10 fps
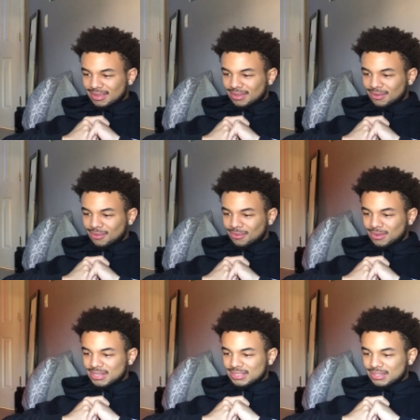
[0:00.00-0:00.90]
Yo, what
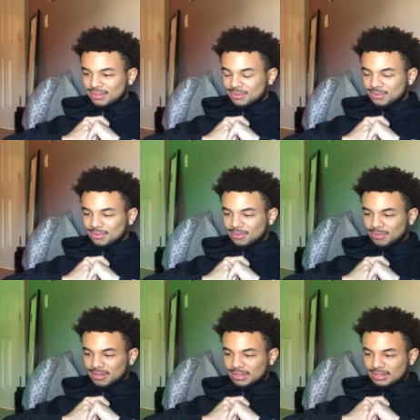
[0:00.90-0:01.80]
is he doing,
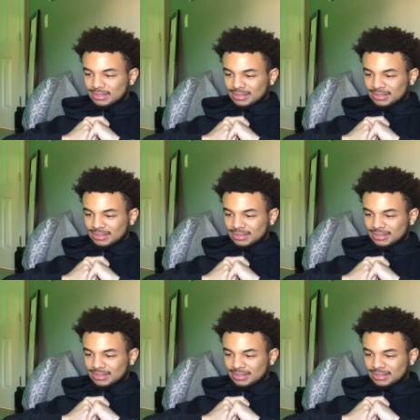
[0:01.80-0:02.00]
bruh?